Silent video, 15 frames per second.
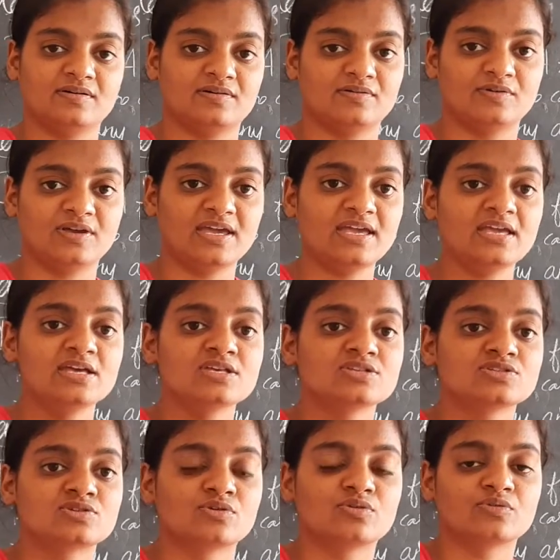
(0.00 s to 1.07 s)
Okay,
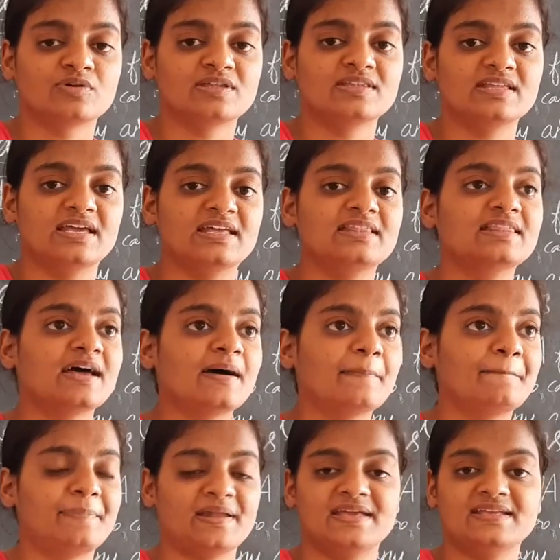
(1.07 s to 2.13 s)
so in
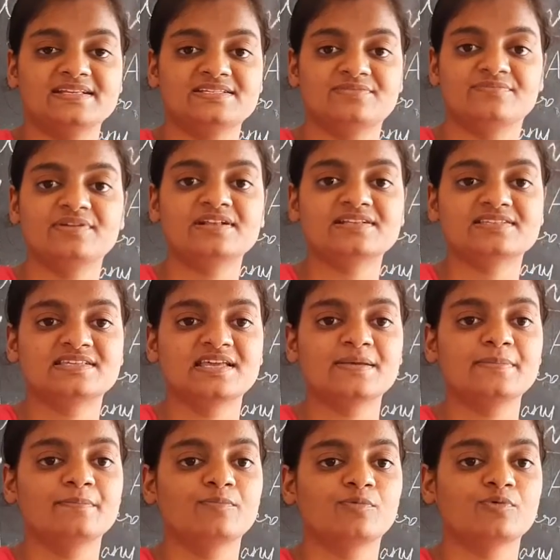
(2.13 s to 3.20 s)
the plains we will
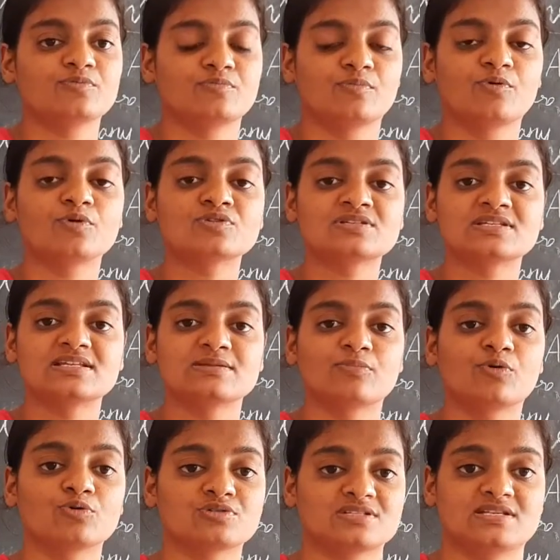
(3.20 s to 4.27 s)
see
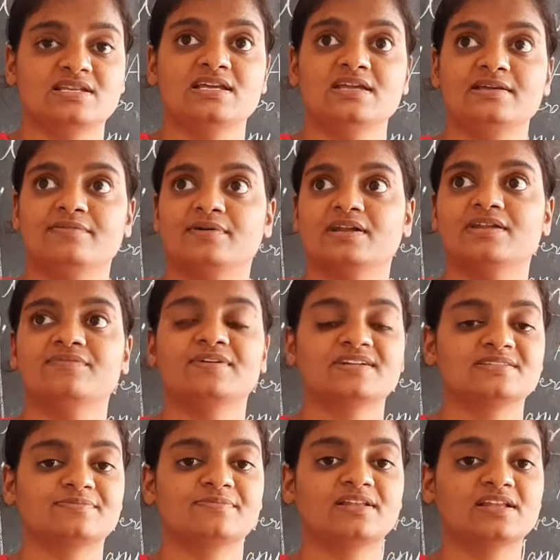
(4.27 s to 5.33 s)
mostly
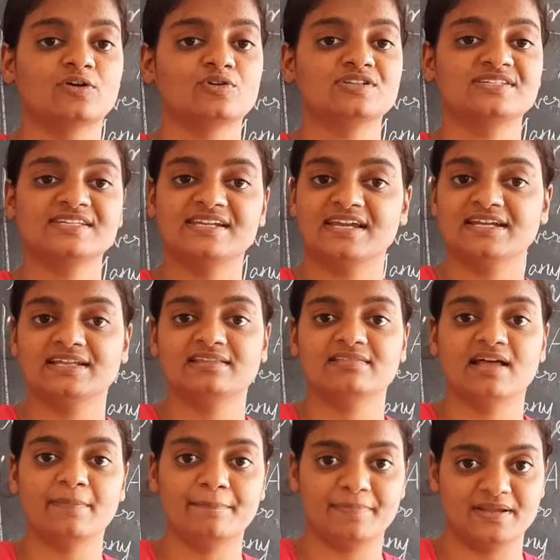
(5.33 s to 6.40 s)
rivers will originate in
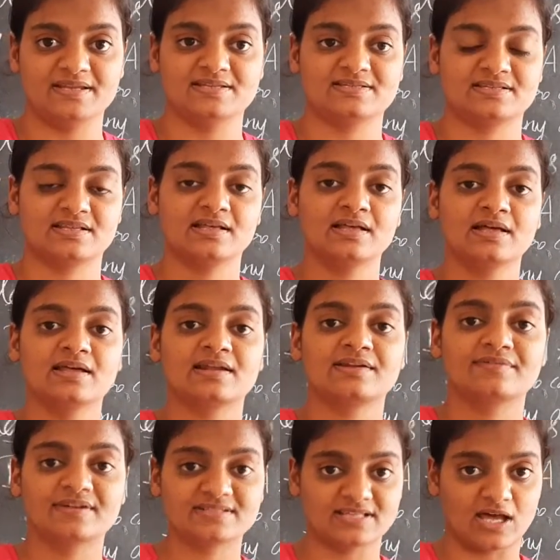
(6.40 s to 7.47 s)
the plains.
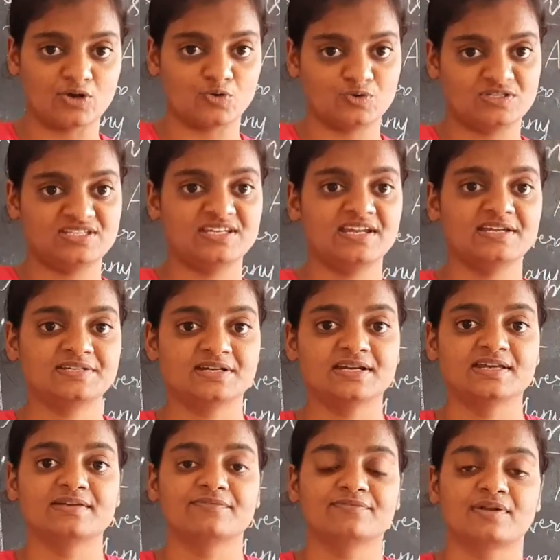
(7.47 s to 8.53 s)
Rivers are
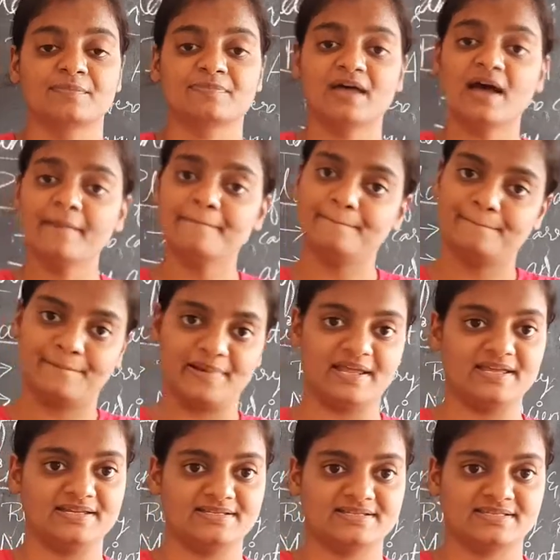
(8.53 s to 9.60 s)
originated from the
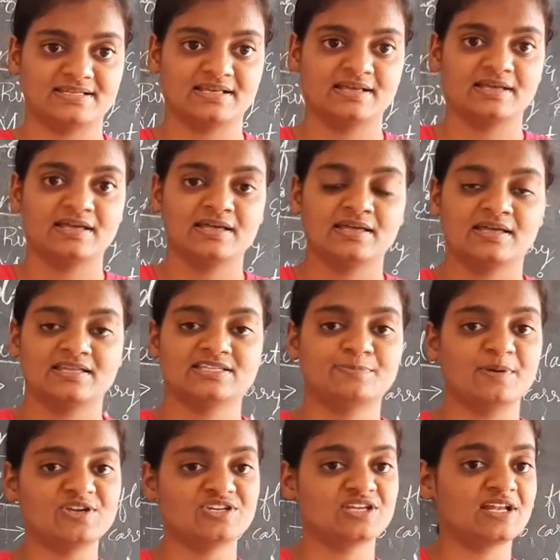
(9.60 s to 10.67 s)
plains,
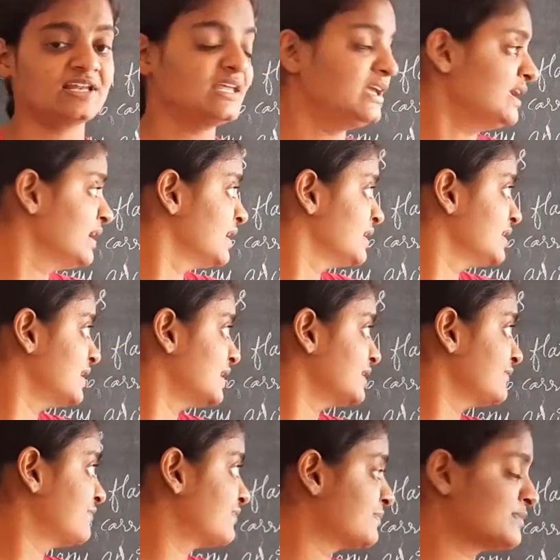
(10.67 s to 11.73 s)
especially
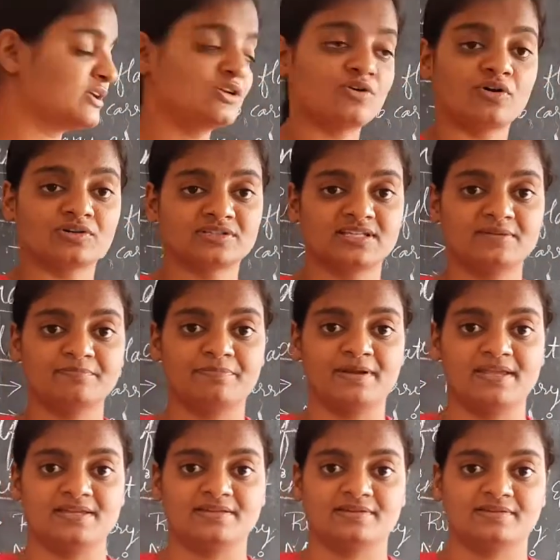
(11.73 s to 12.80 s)
from the northern
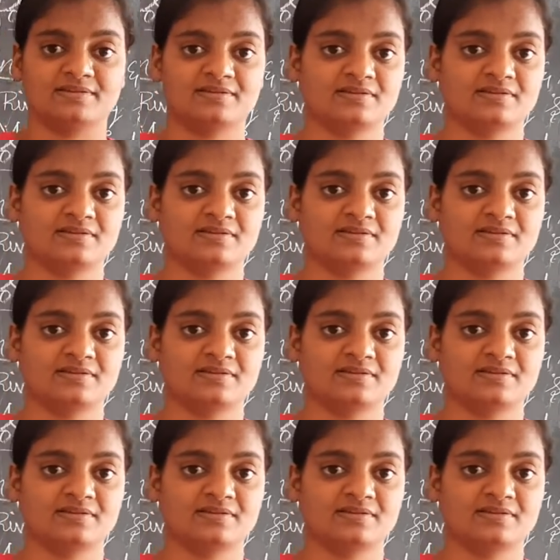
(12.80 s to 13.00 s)
plain.